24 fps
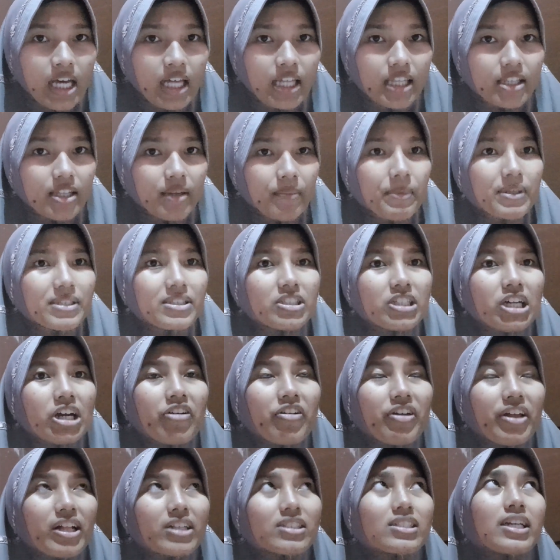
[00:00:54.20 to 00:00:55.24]
the
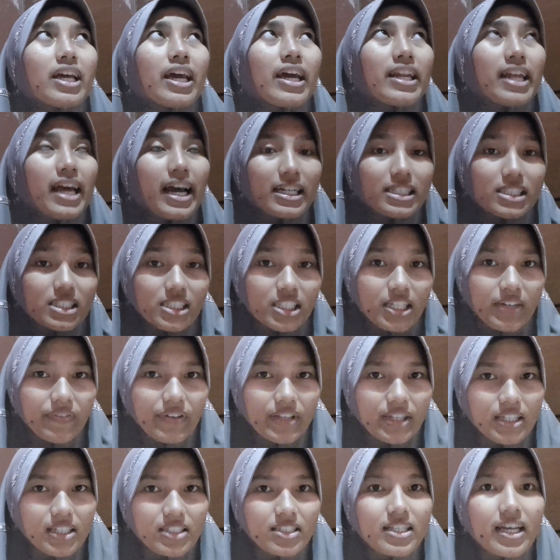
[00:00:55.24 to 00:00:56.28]
materials and
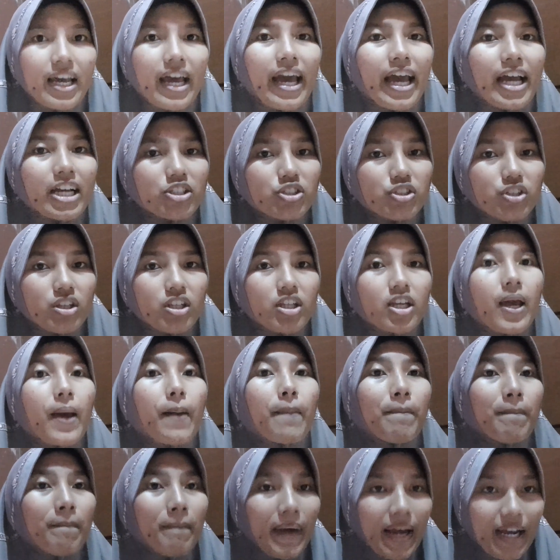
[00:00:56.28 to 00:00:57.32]
activities actually
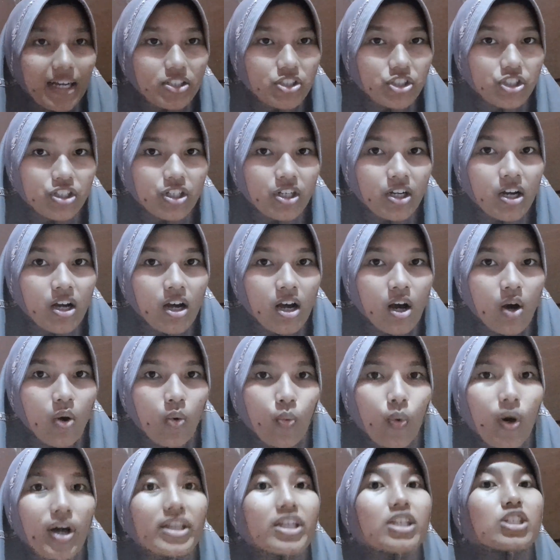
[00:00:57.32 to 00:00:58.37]
match
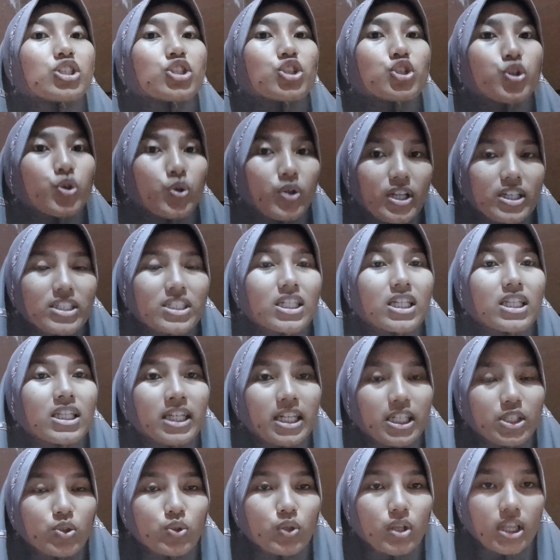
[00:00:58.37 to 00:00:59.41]
what the students
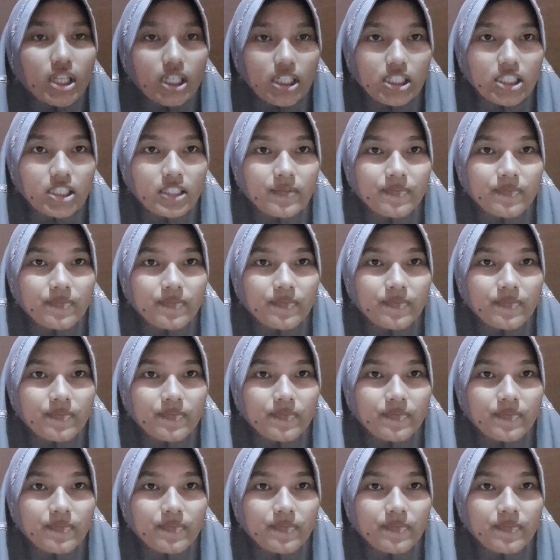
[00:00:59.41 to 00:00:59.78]
need to learn.